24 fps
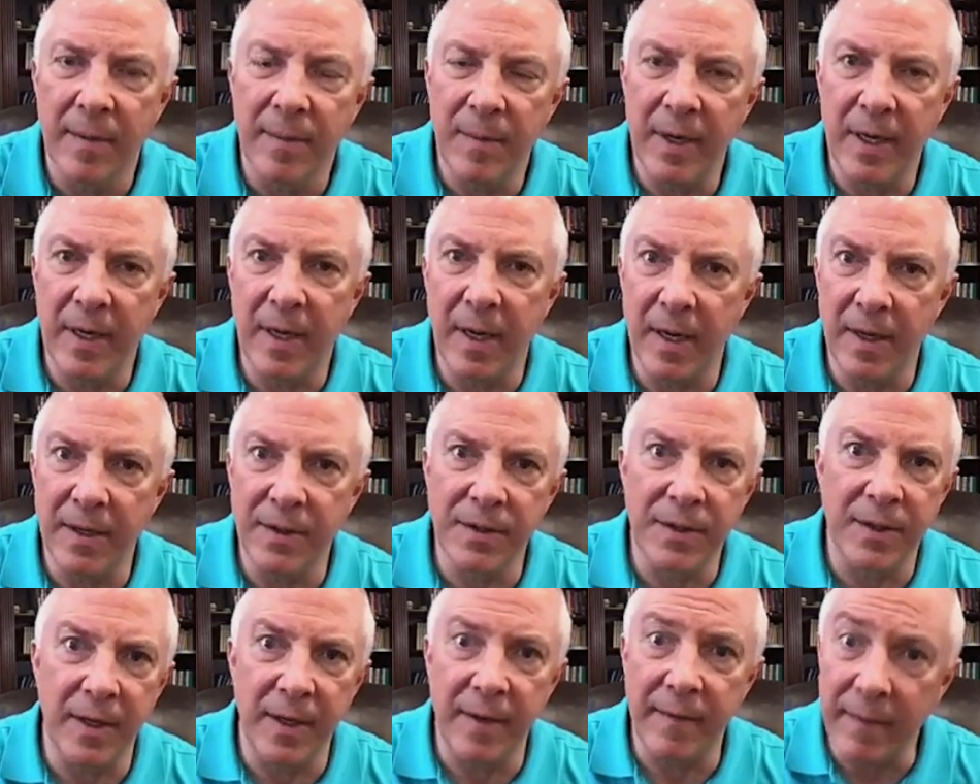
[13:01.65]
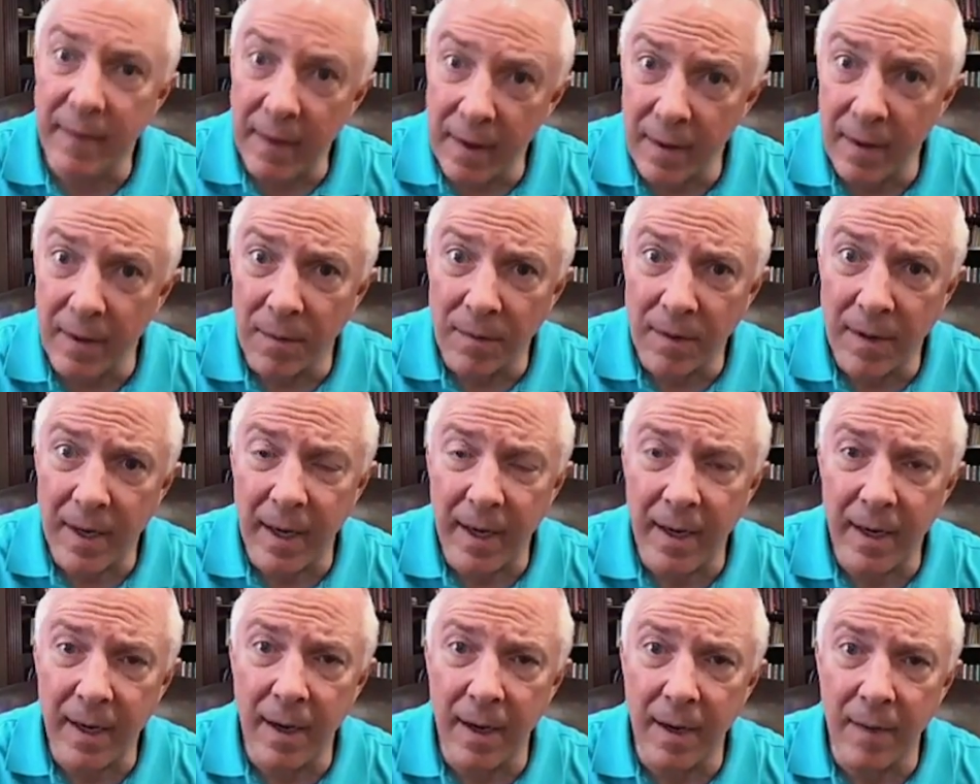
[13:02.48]
because if you don't
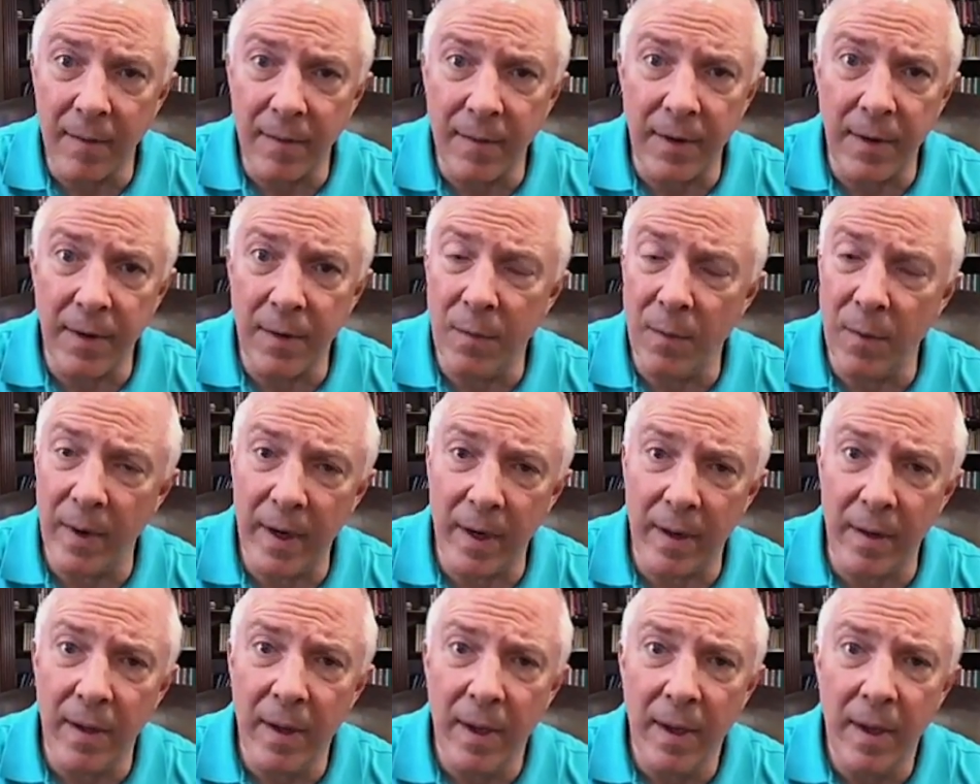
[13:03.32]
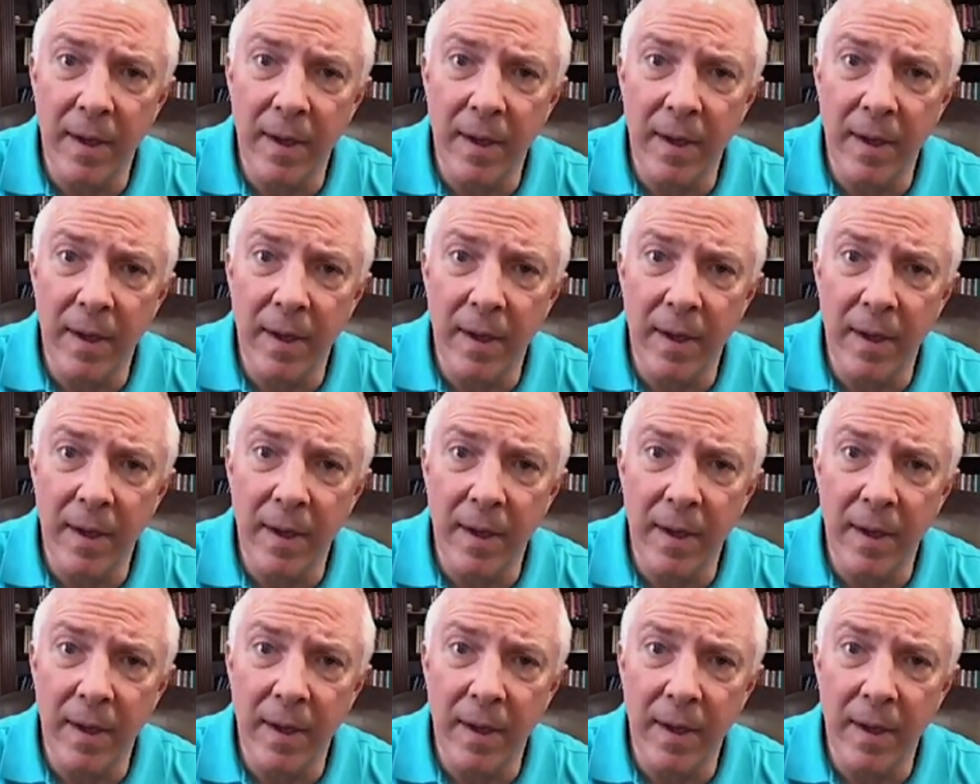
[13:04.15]
take care of you, well,